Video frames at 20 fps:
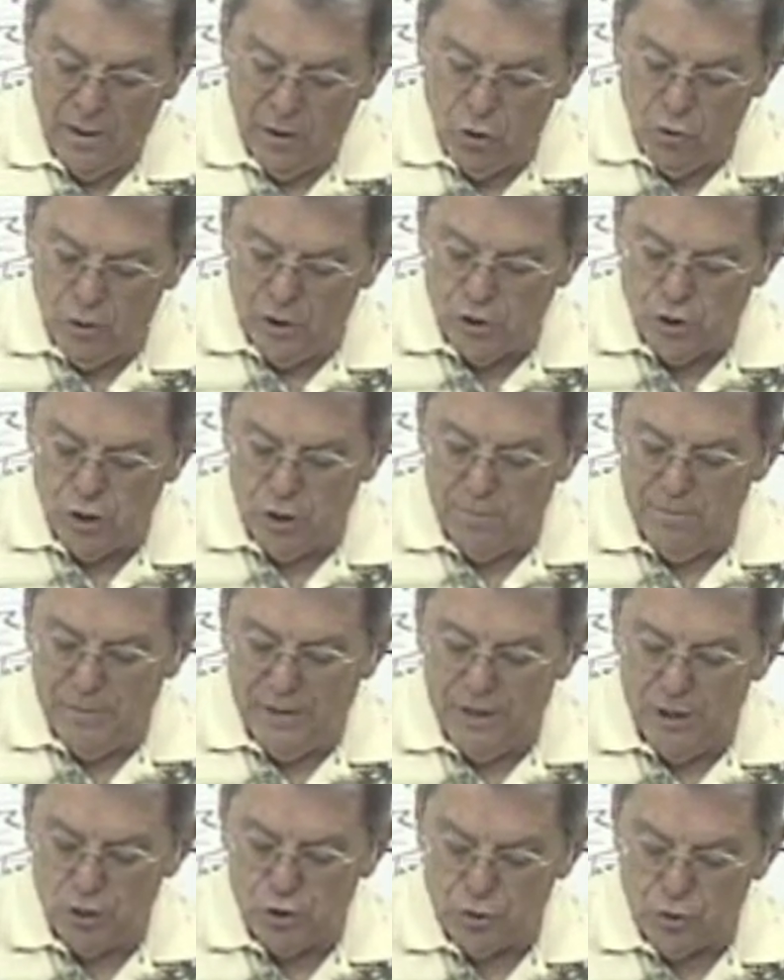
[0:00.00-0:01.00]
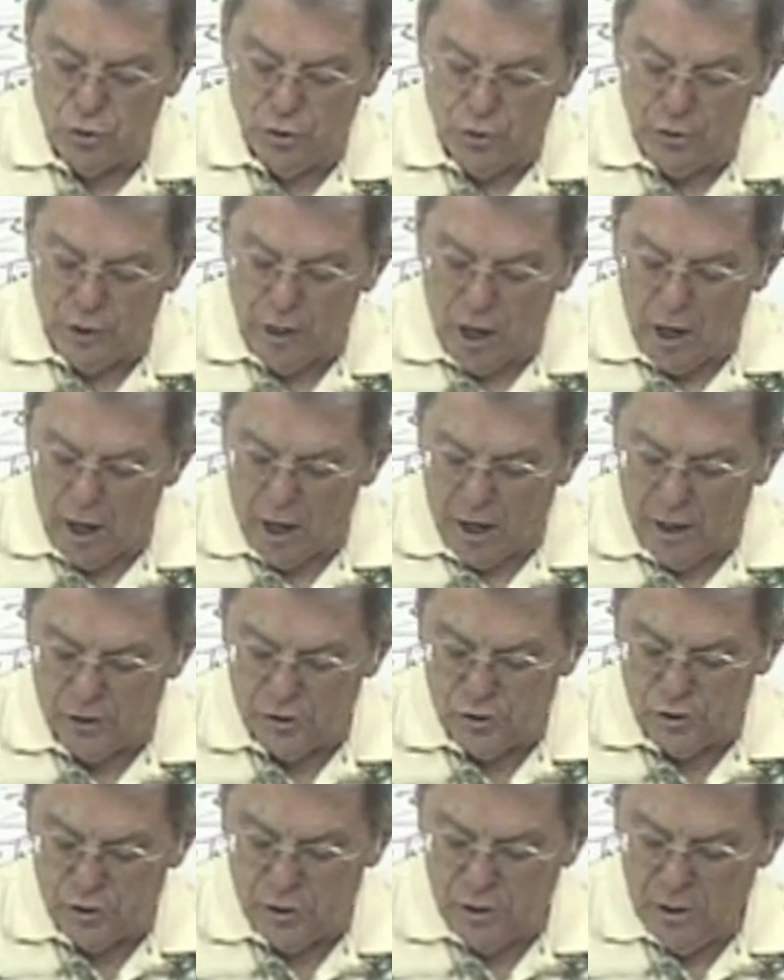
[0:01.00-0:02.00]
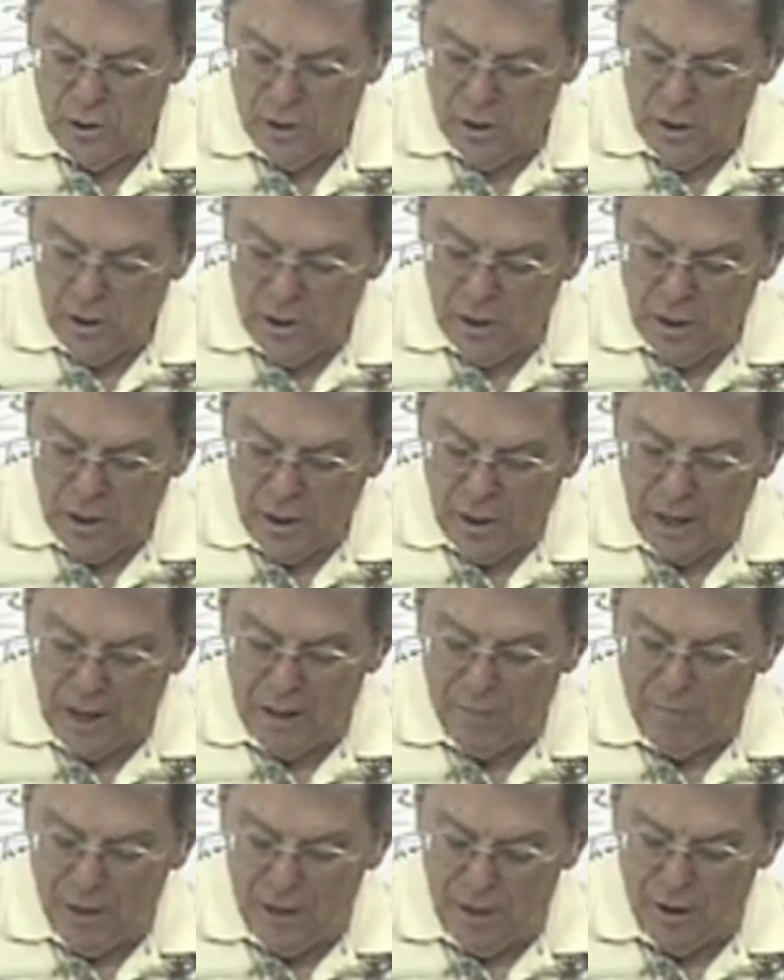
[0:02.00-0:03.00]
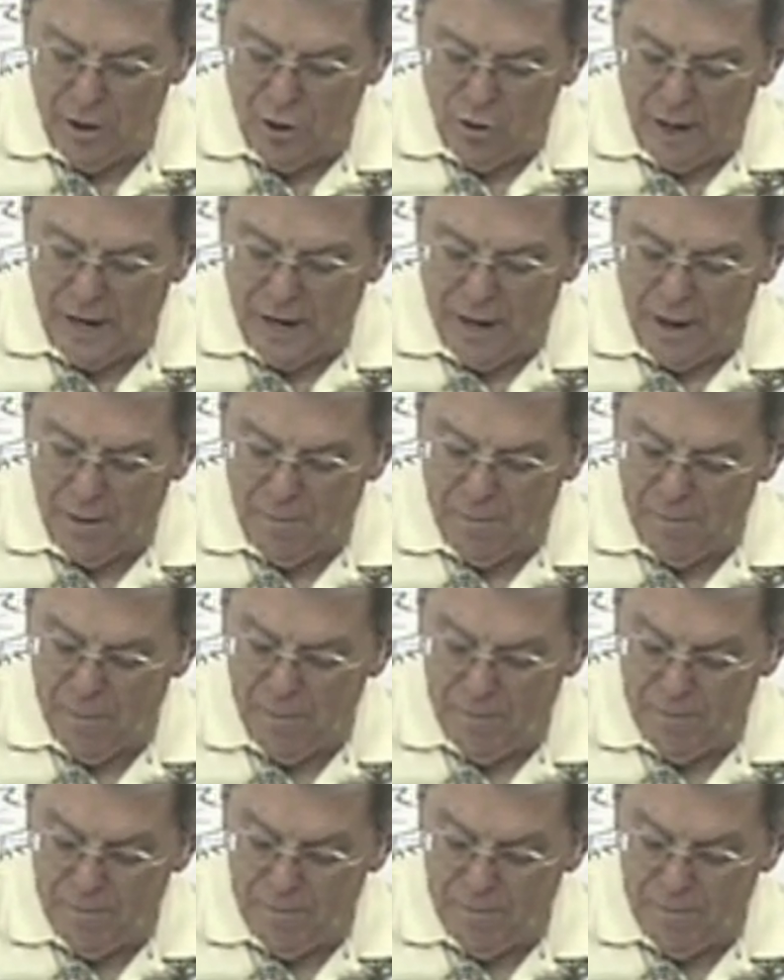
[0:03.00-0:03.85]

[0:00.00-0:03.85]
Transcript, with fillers: Christian minister who does." And Billy Graham,